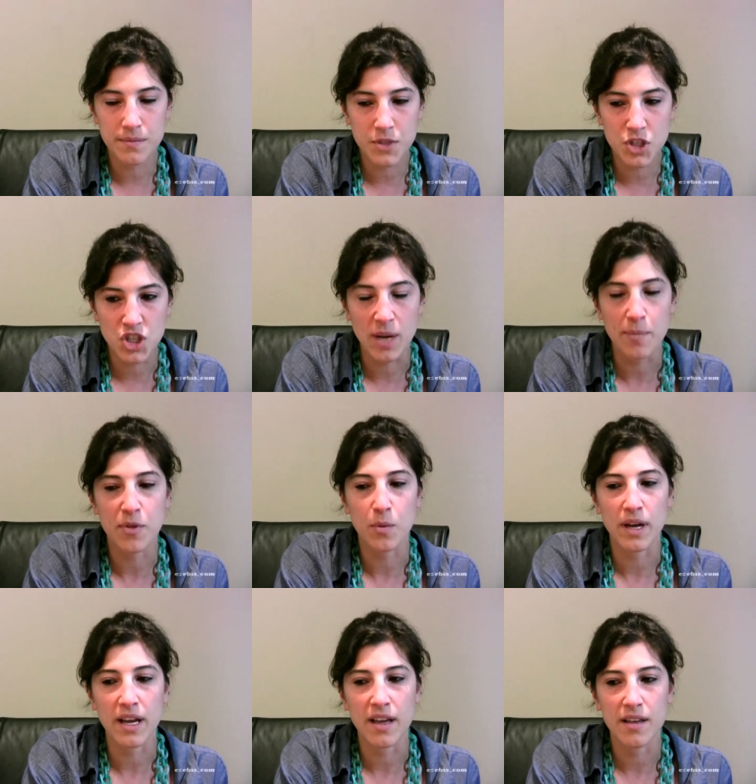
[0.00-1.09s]
shape
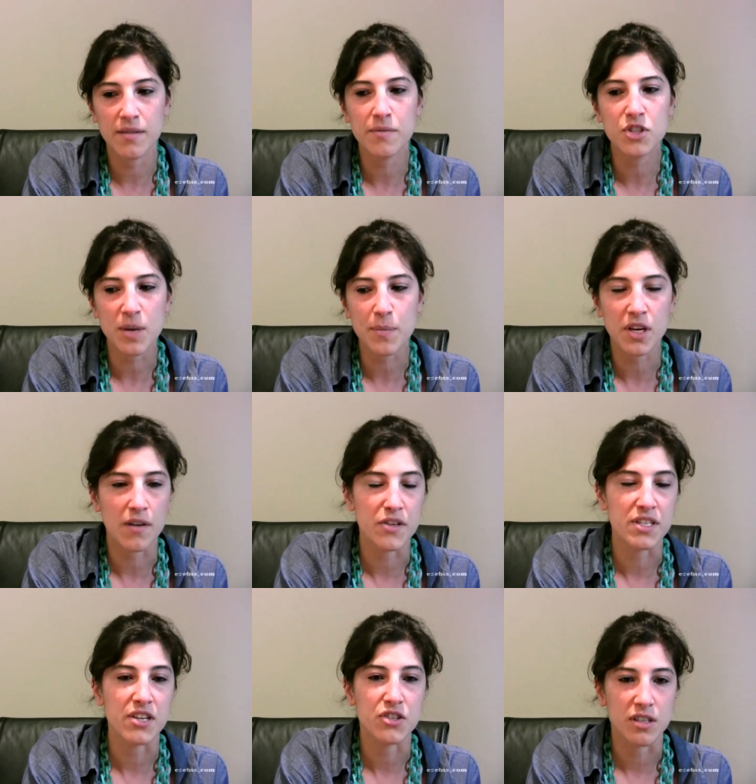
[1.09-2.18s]
the
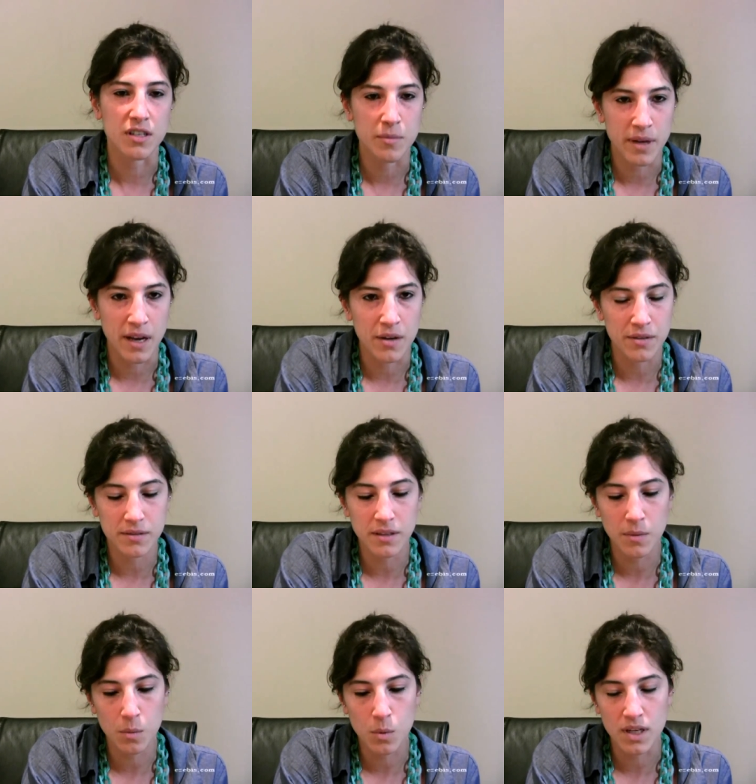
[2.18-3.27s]
conversation about
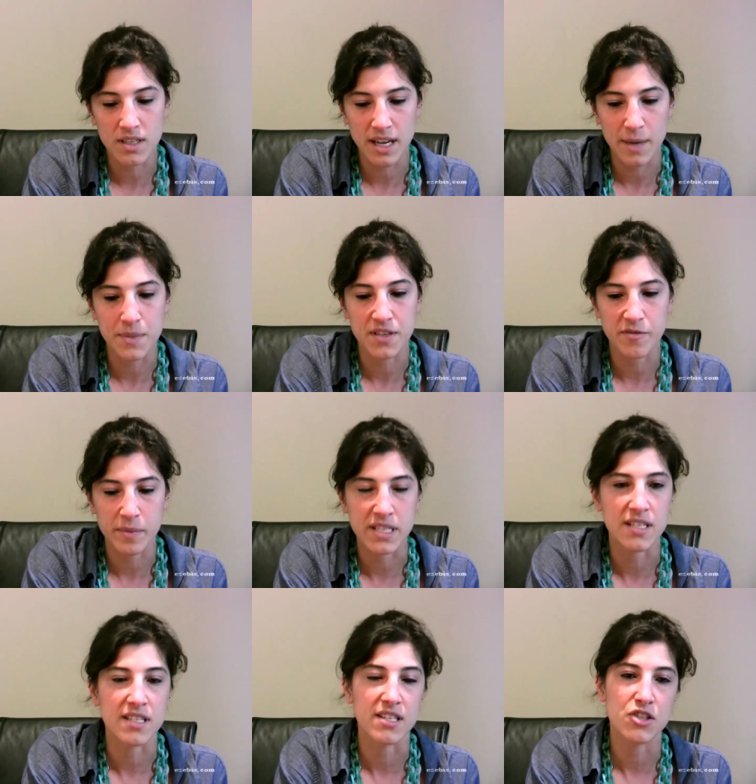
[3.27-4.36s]
what types of
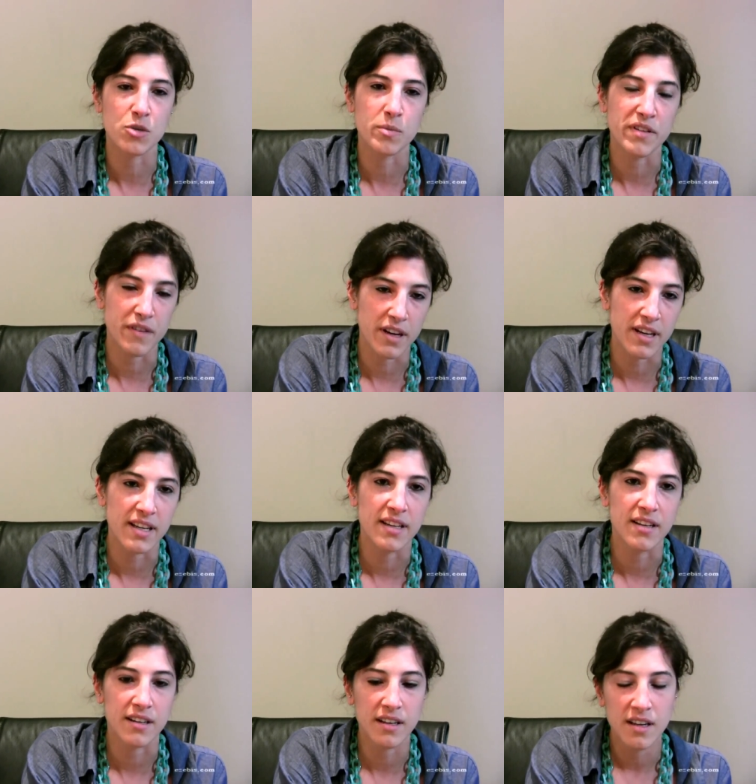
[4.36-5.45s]
businesses should be funded,
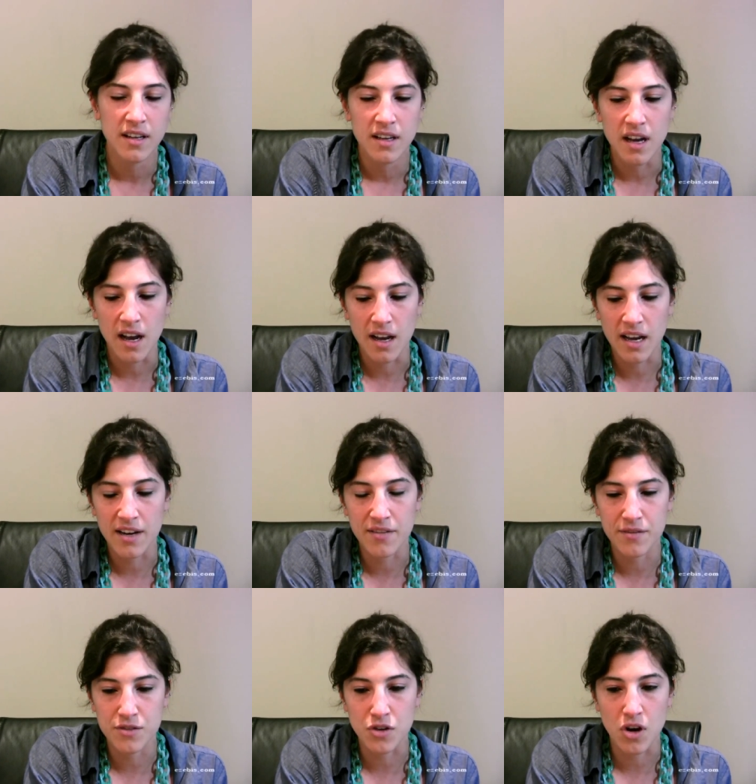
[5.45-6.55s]
and kind of
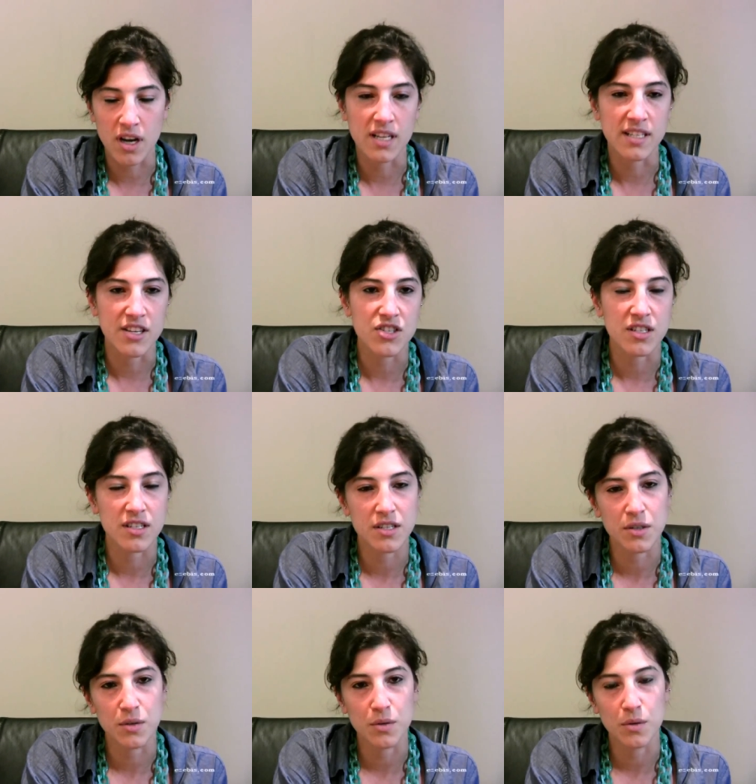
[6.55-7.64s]
drawing attention
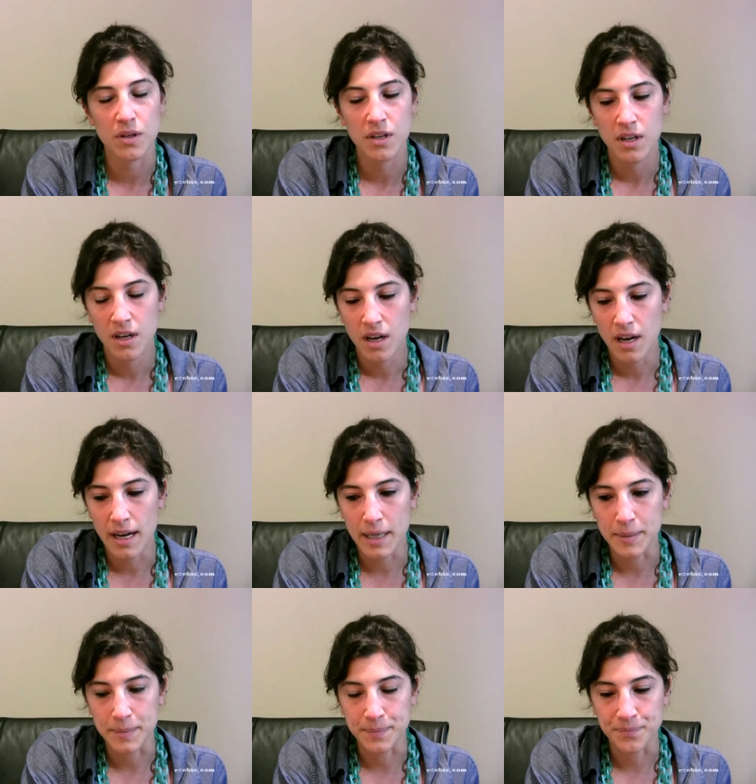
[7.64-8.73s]
to
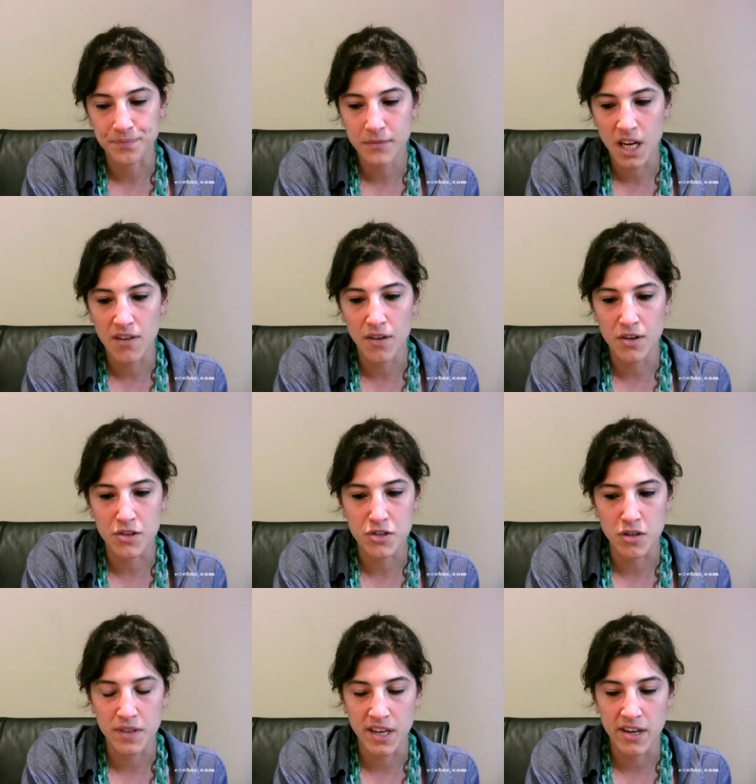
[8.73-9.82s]
kind of
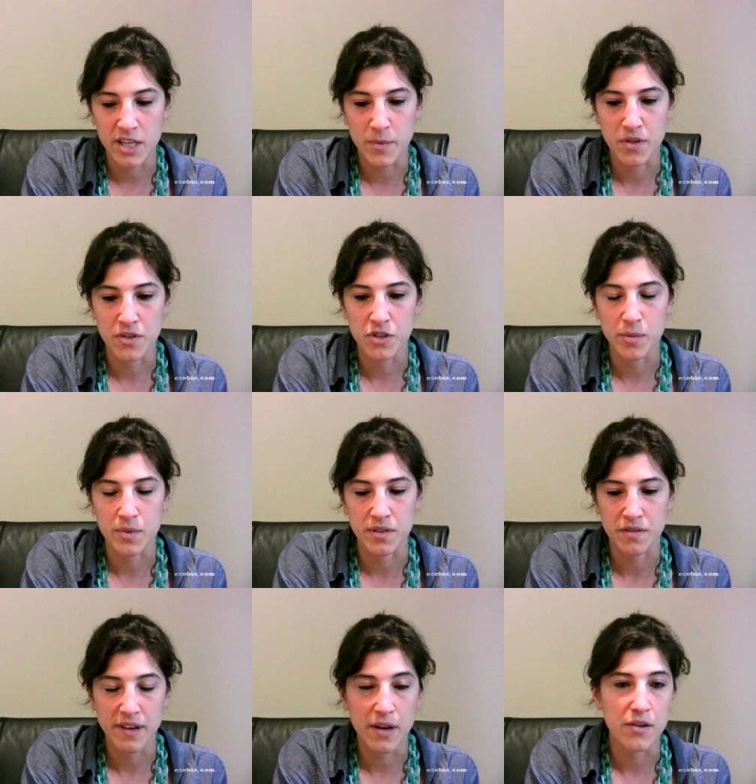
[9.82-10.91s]
underserved areas, both in terms of
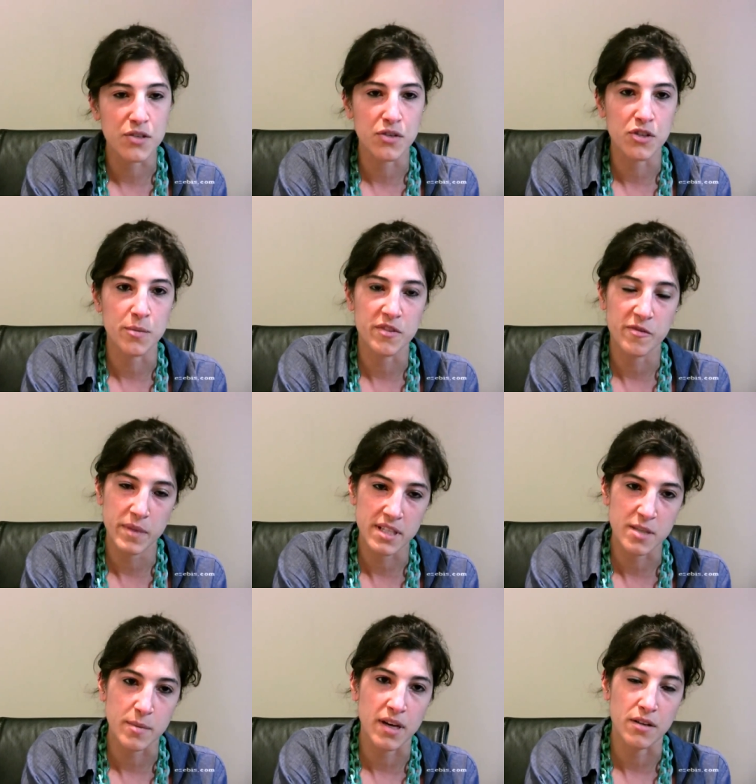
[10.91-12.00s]
founders or in terms of
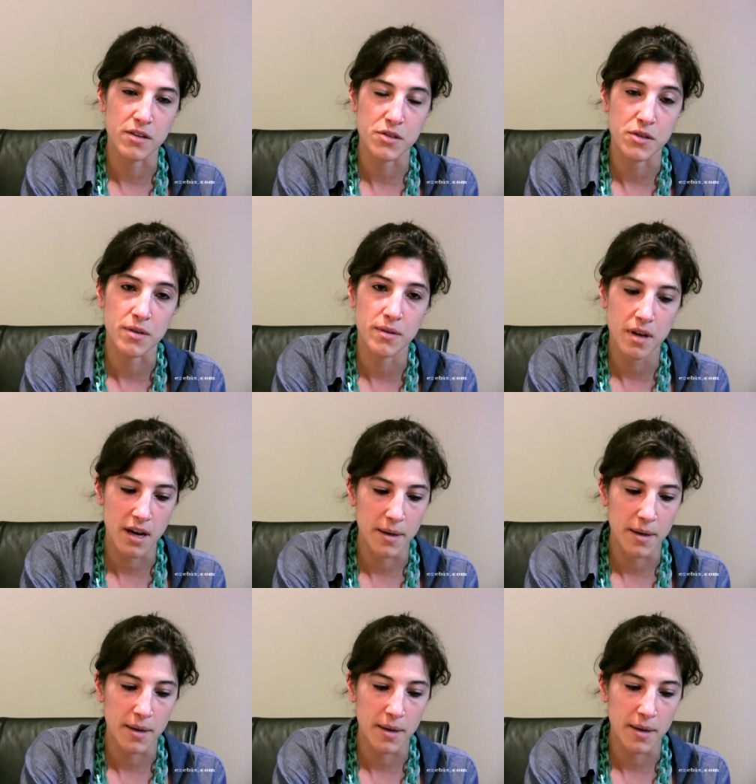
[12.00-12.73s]
business models or